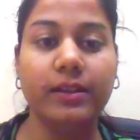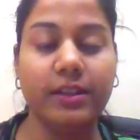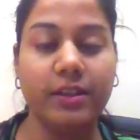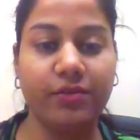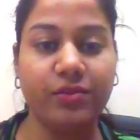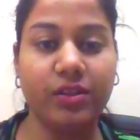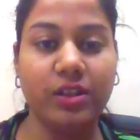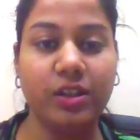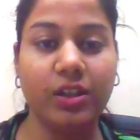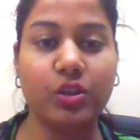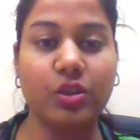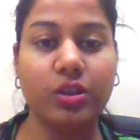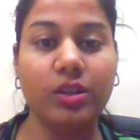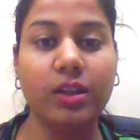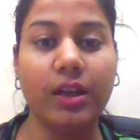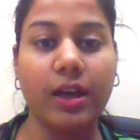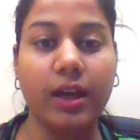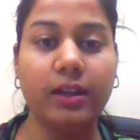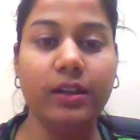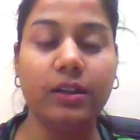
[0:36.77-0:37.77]

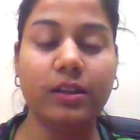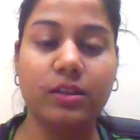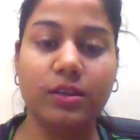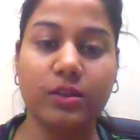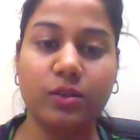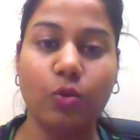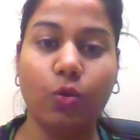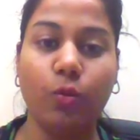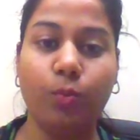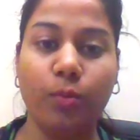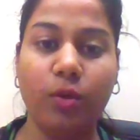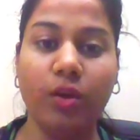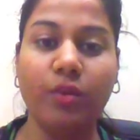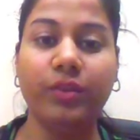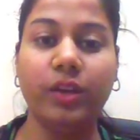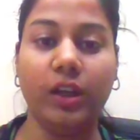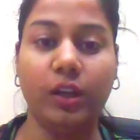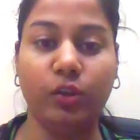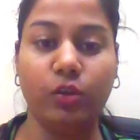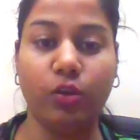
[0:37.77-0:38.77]
definition and scope
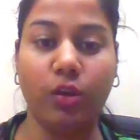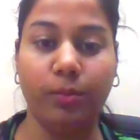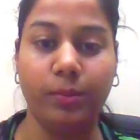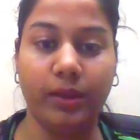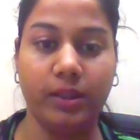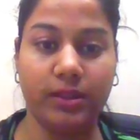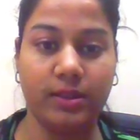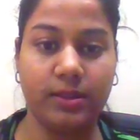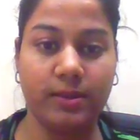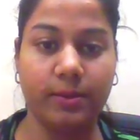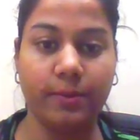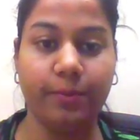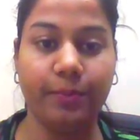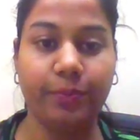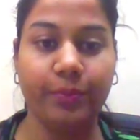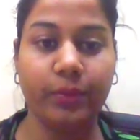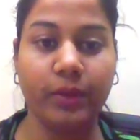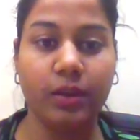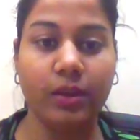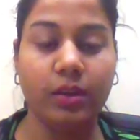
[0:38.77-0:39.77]
of economics.
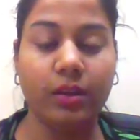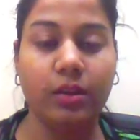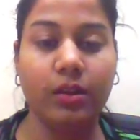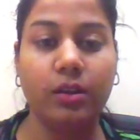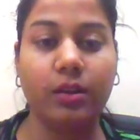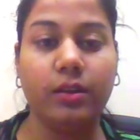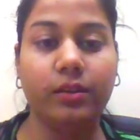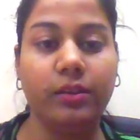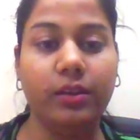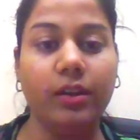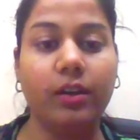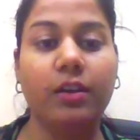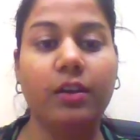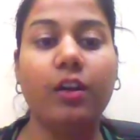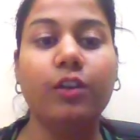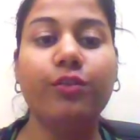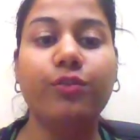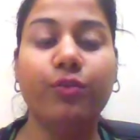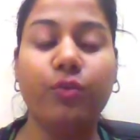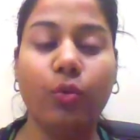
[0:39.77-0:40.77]
There
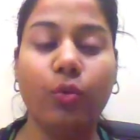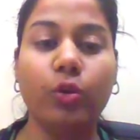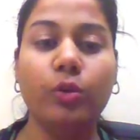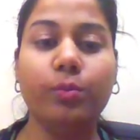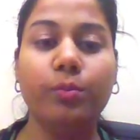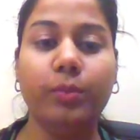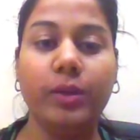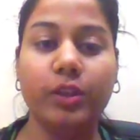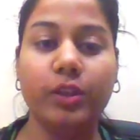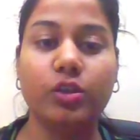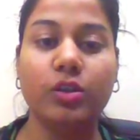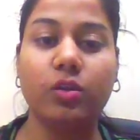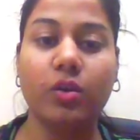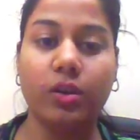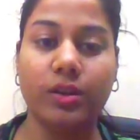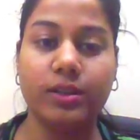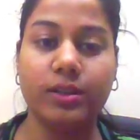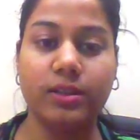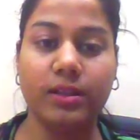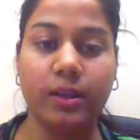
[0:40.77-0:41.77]
are four major
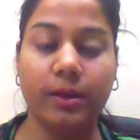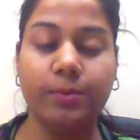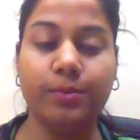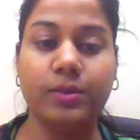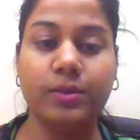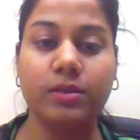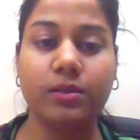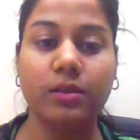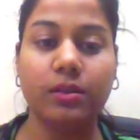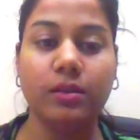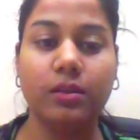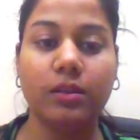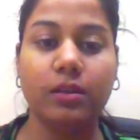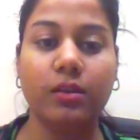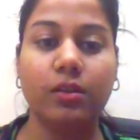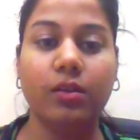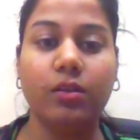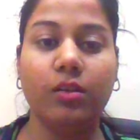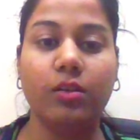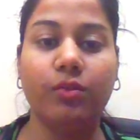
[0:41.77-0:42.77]
concepts
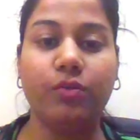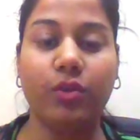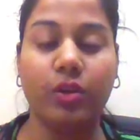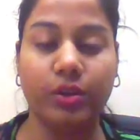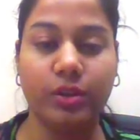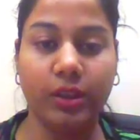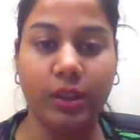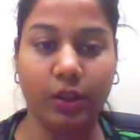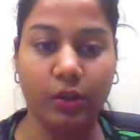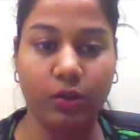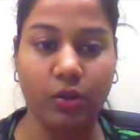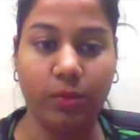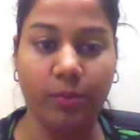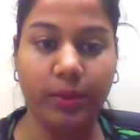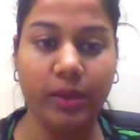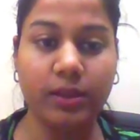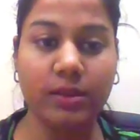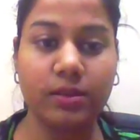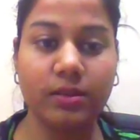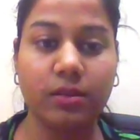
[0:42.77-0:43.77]
for the
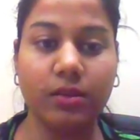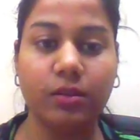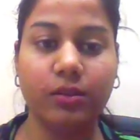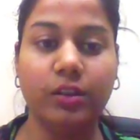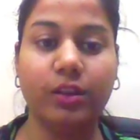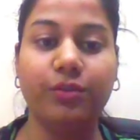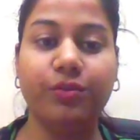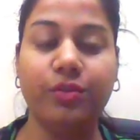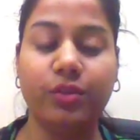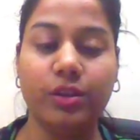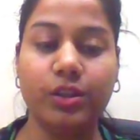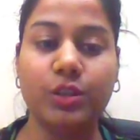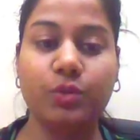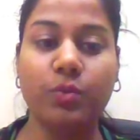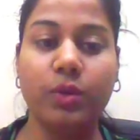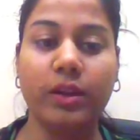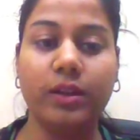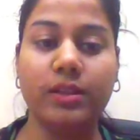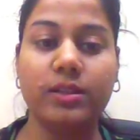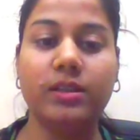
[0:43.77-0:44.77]
economics. The
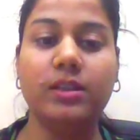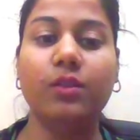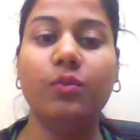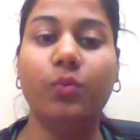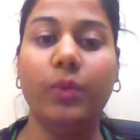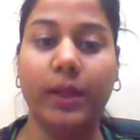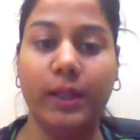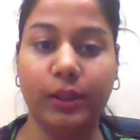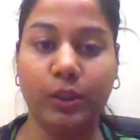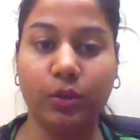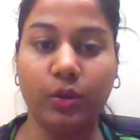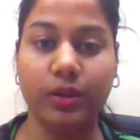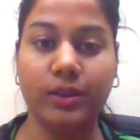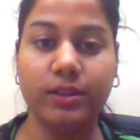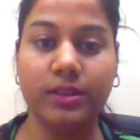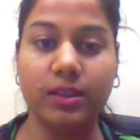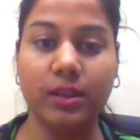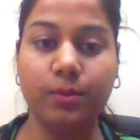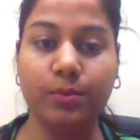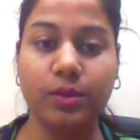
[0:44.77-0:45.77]
first one is the wealth
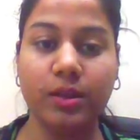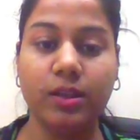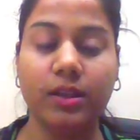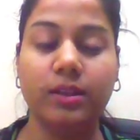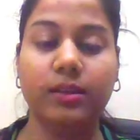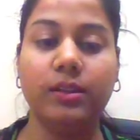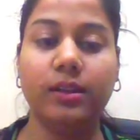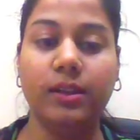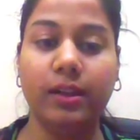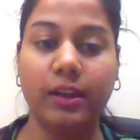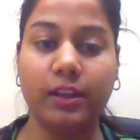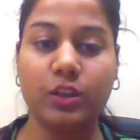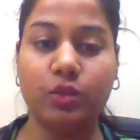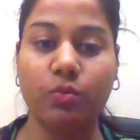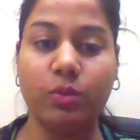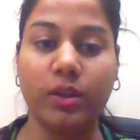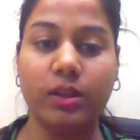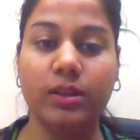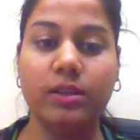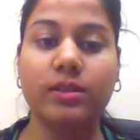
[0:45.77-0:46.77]
concept, the
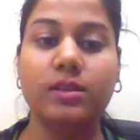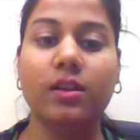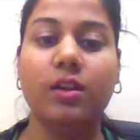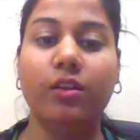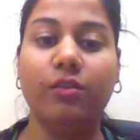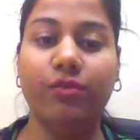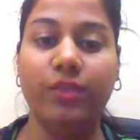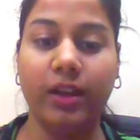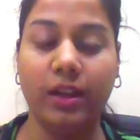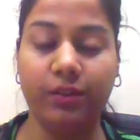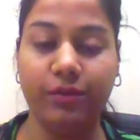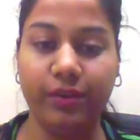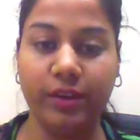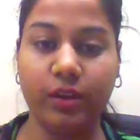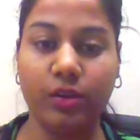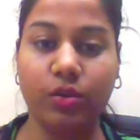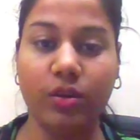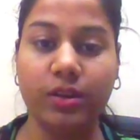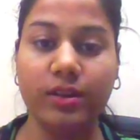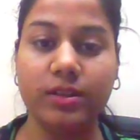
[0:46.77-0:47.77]
next one is
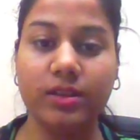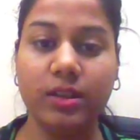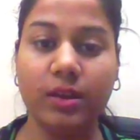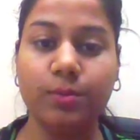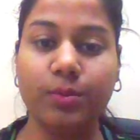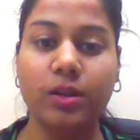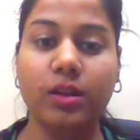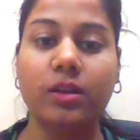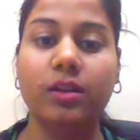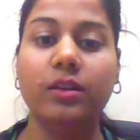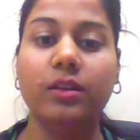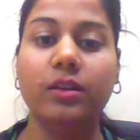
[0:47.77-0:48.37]
welfare concept,